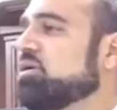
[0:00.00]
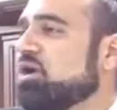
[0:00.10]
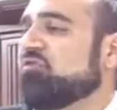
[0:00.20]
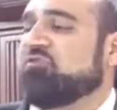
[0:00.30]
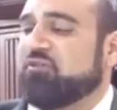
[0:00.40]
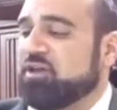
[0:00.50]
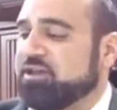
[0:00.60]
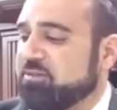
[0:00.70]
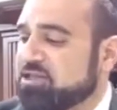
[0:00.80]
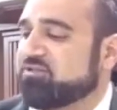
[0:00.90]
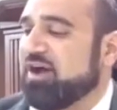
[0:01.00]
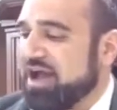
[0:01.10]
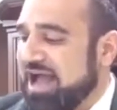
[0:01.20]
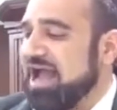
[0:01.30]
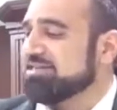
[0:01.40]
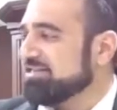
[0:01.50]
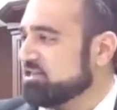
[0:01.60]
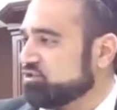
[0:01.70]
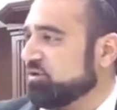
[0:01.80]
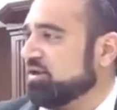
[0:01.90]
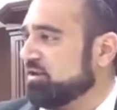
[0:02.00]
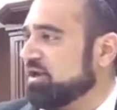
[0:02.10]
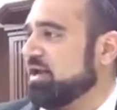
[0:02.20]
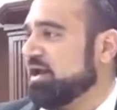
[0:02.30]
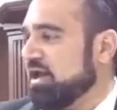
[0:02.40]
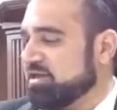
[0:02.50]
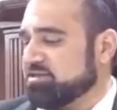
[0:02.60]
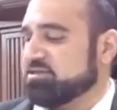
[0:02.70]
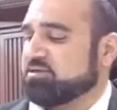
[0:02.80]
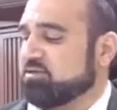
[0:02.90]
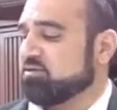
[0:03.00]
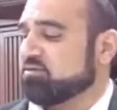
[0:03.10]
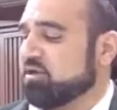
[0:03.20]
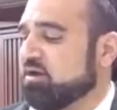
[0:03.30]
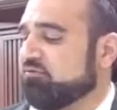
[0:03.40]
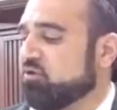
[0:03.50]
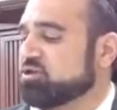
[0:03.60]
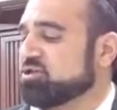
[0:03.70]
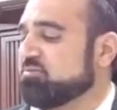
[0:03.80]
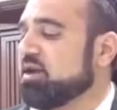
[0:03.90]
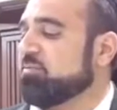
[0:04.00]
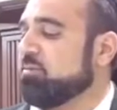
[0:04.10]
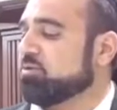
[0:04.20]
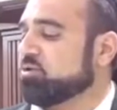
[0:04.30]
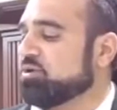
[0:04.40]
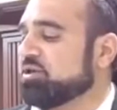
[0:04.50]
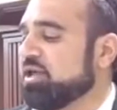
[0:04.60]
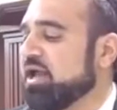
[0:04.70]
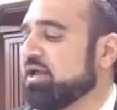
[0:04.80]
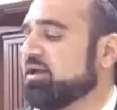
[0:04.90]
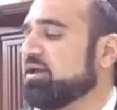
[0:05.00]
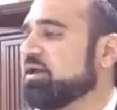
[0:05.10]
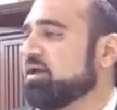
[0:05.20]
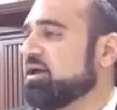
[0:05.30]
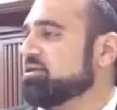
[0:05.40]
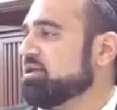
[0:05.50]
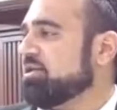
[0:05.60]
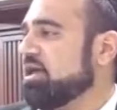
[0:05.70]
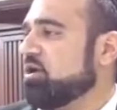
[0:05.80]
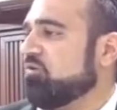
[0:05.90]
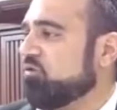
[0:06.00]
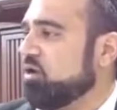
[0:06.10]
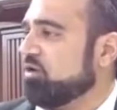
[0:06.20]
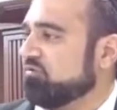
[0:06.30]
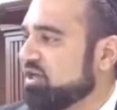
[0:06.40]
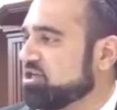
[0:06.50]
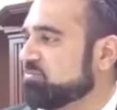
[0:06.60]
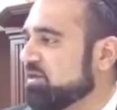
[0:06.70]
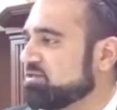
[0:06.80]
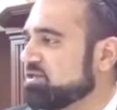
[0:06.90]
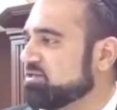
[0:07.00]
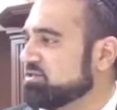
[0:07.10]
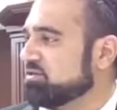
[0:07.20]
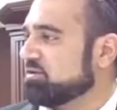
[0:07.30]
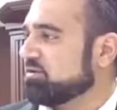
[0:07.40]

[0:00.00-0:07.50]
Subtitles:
You're fulfilling the mitzvah as it's written, not as, unfortunately, many people do it today, is they take off all of the expenses,